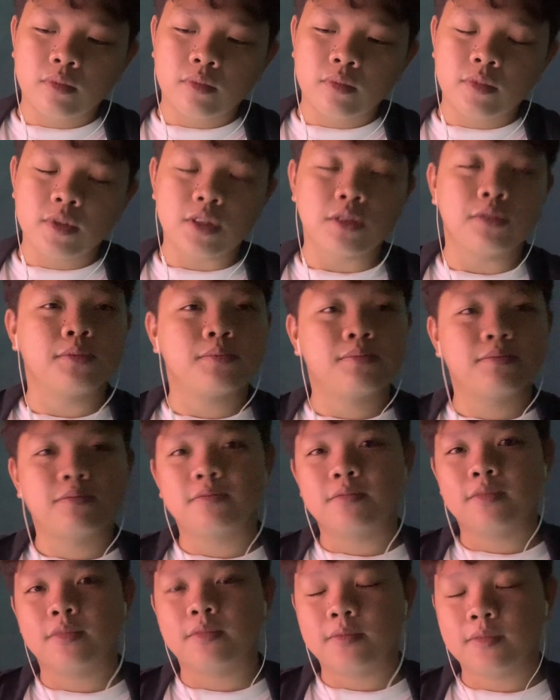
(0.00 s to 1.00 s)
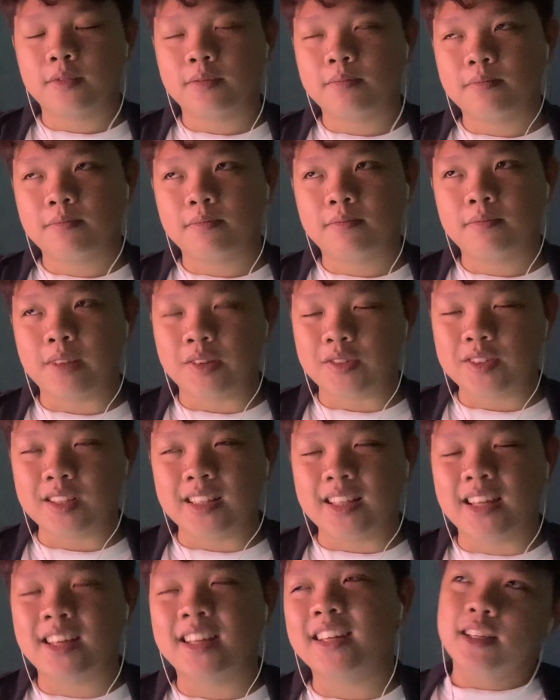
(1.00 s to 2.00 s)
So that was
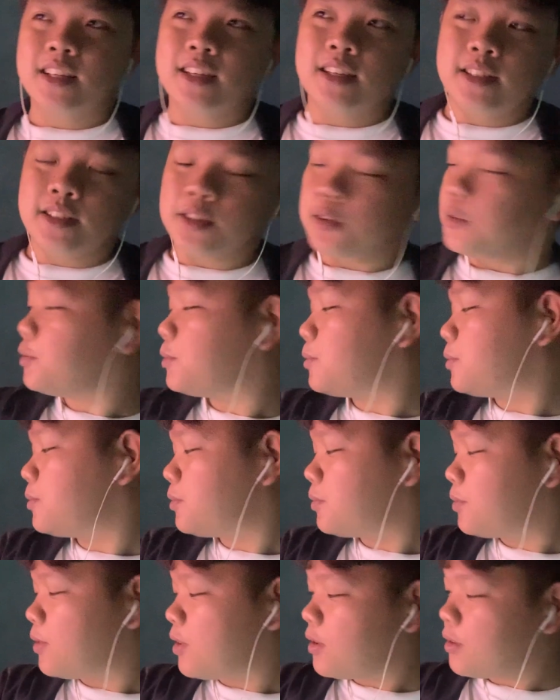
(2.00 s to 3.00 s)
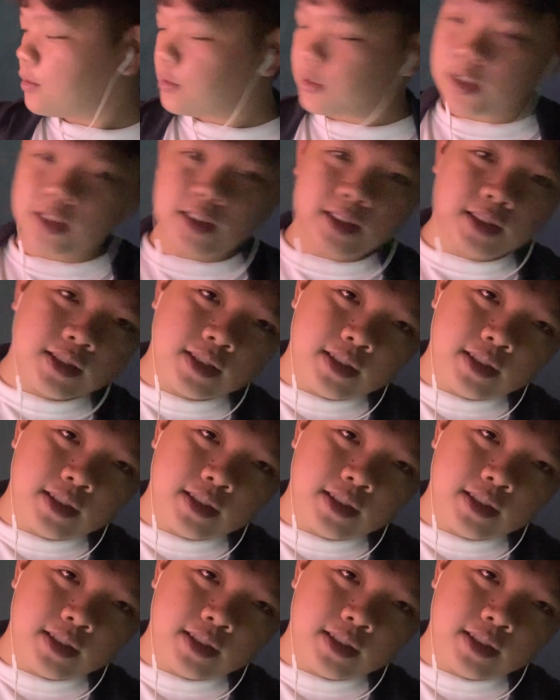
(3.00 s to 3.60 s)
it. So this is